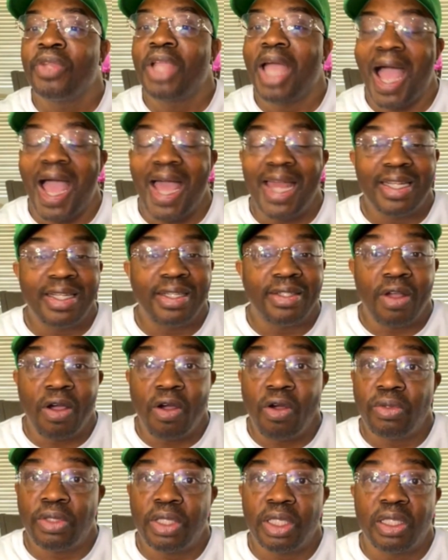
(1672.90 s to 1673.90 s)
I didn't
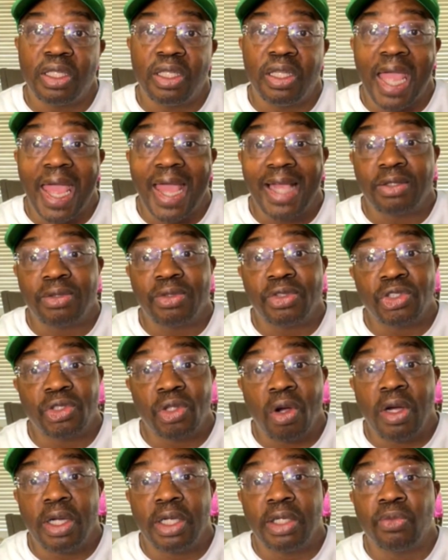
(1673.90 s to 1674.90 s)
know that he actually
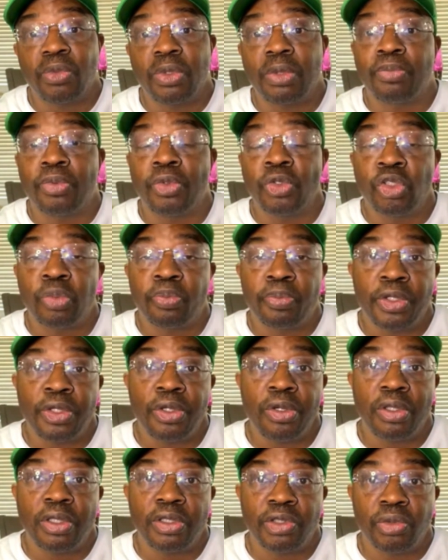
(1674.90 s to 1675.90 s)
started with Bruce
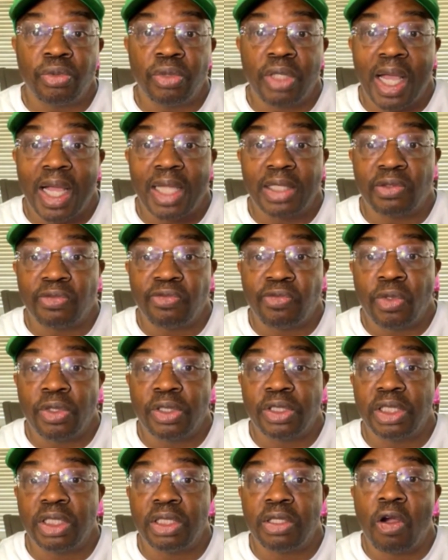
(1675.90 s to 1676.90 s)
Pearl in
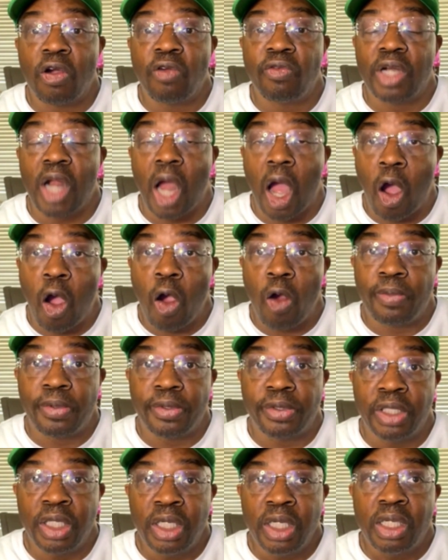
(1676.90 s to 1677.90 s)
2014 over at
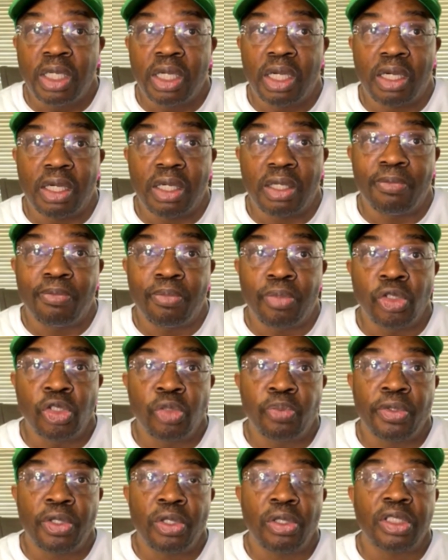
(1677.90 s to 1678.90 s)
Auburn.
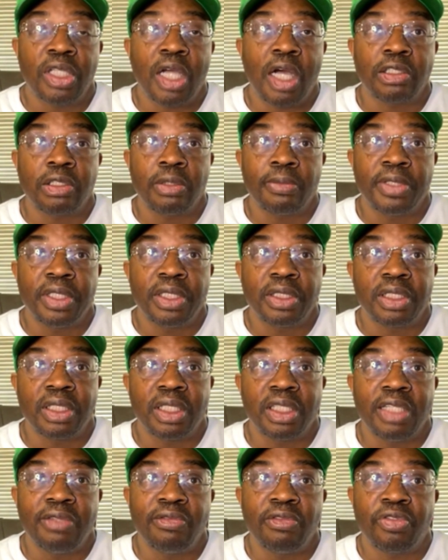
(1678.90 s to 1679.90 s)
Bruce Pearl talked him into
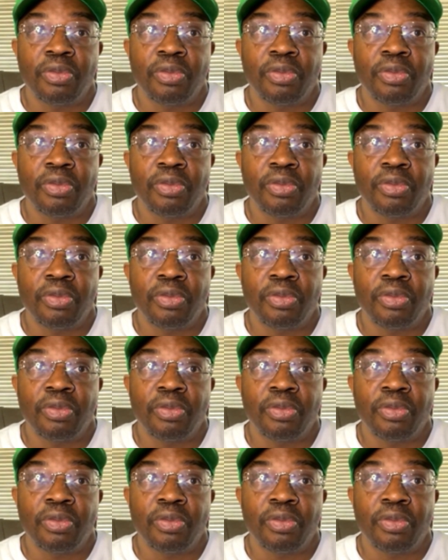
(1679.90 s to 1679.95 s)
leaving